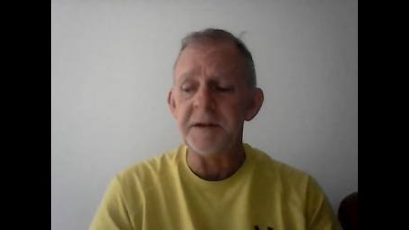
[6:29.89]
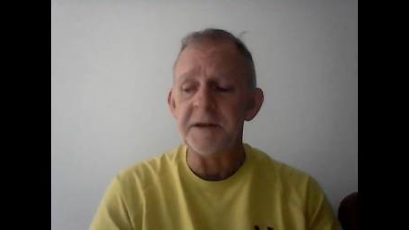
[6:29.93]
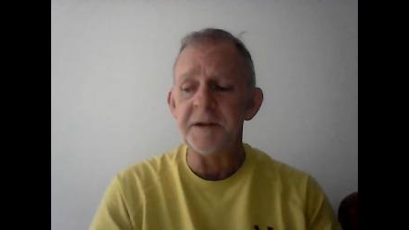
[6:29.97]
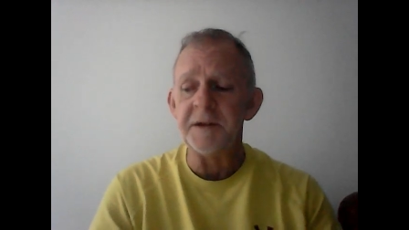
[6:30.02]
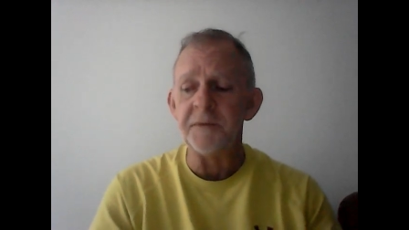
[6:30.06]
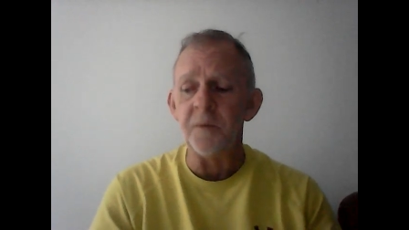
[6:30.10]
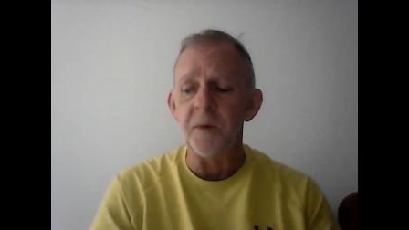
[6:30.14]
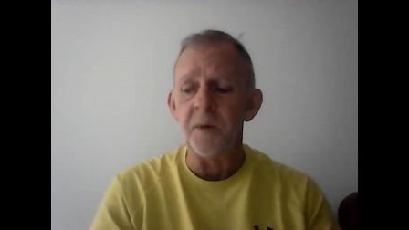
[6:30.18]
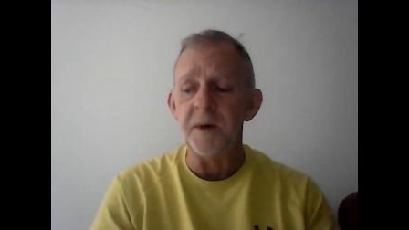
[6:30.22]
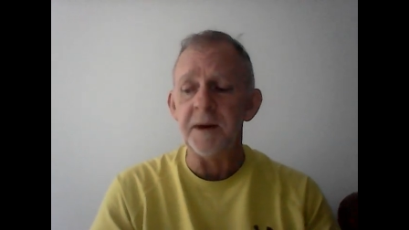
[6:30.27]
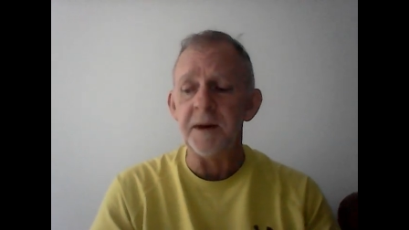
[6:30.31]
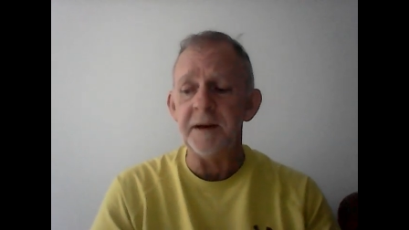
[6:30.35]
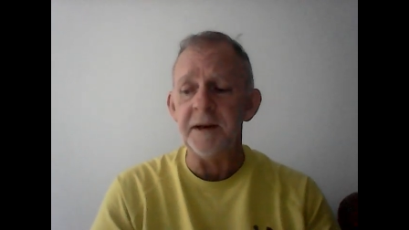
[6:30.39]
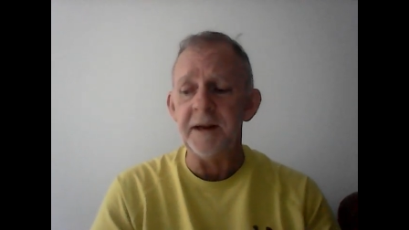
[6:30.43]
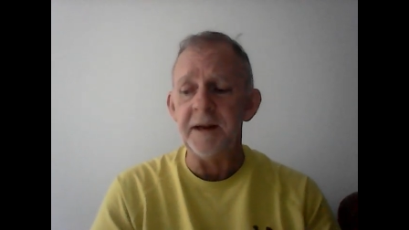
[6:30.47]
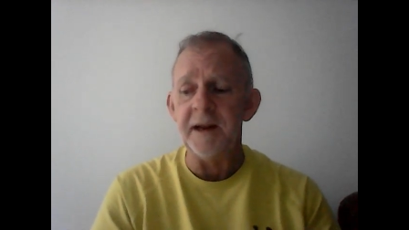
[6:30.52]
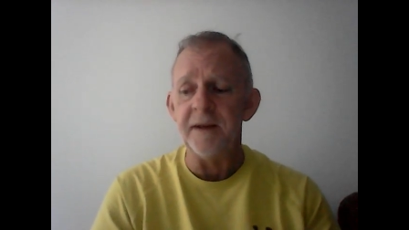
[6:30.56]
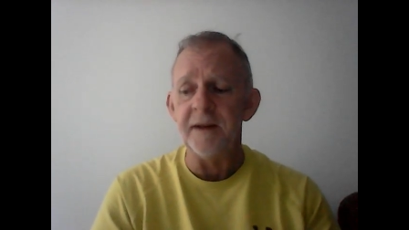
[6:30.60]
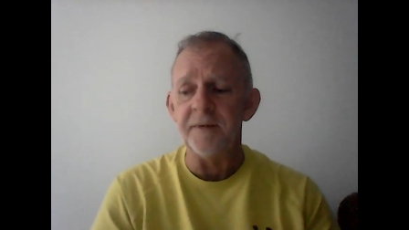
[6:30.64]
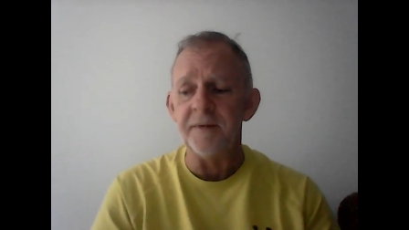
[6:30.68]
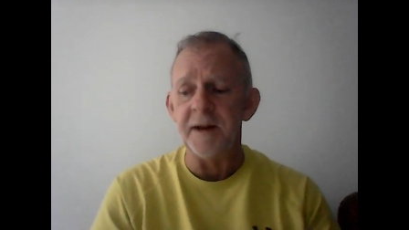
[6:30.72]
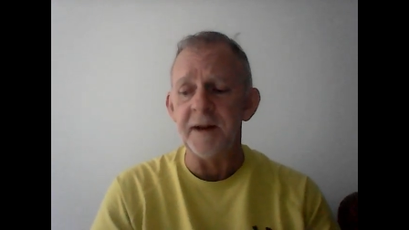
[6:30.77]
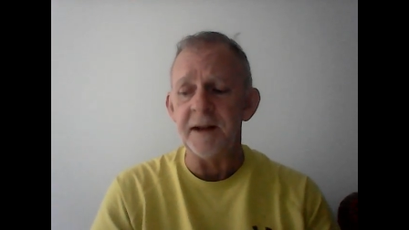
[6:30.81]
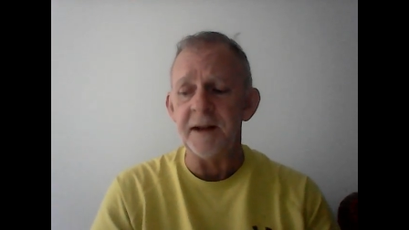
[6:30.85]
just wanted to
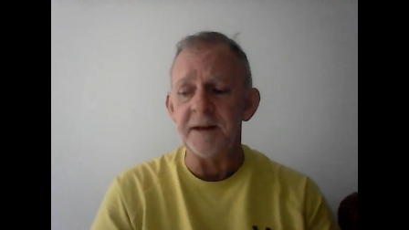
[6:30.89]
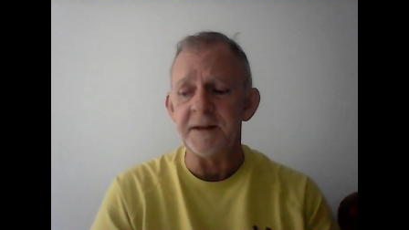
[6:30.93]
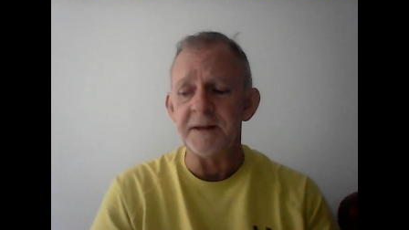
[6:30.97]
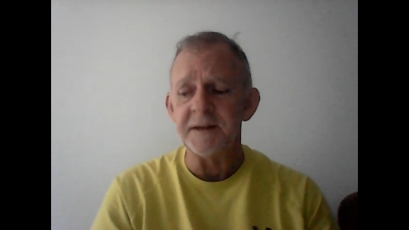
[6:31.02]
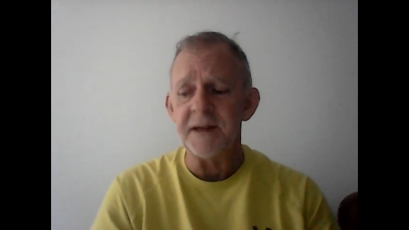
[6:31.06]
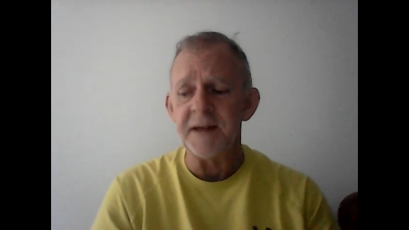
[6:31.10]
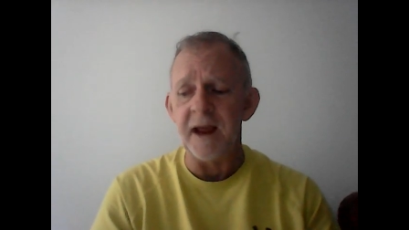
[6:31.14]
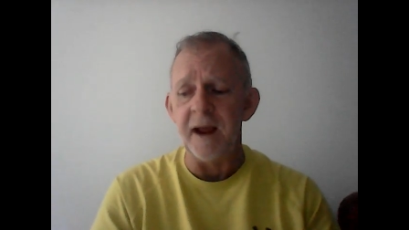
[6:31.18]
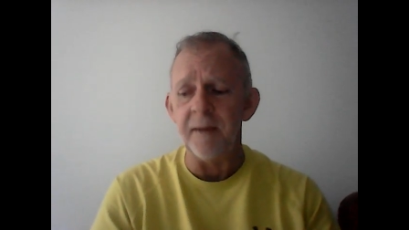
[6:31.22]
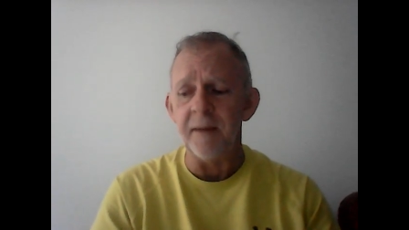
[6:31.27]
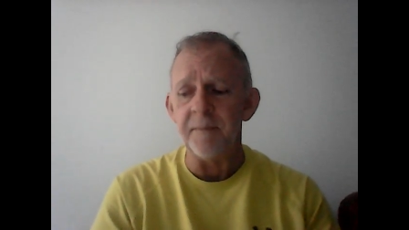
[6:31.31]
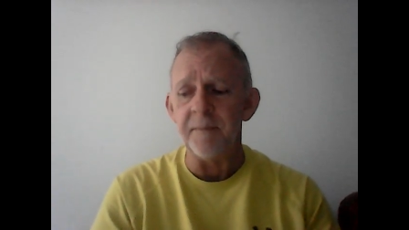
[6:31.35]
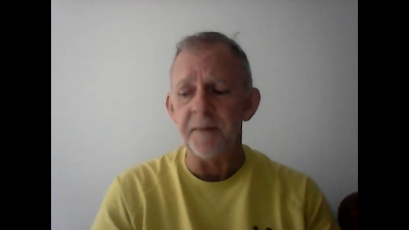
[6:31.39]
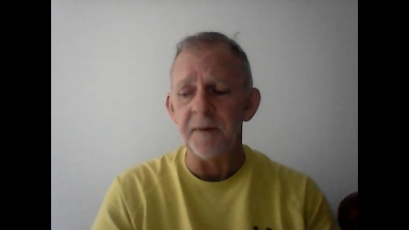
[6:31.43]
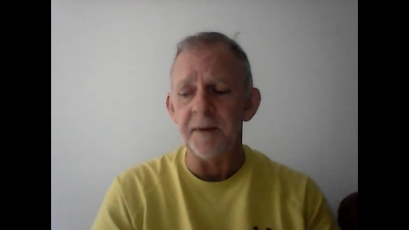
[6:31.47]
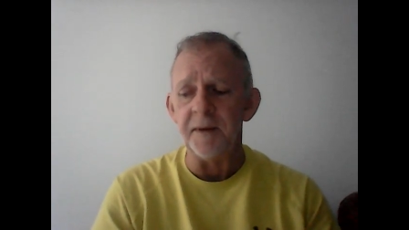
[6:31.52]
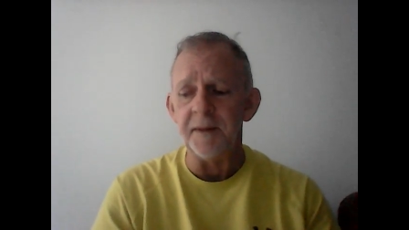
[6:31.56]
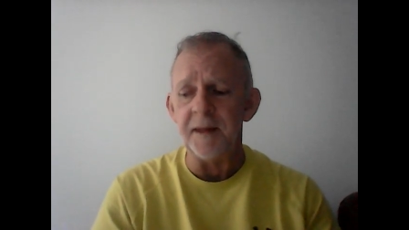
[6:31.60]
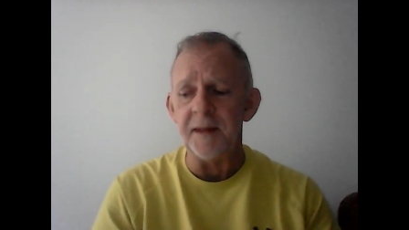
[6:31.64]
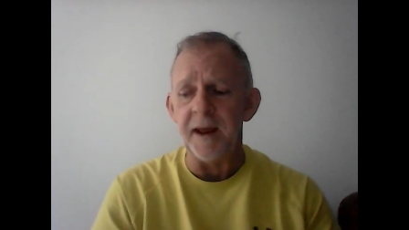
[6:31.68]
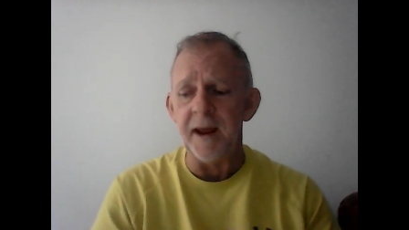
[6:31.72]
give an example of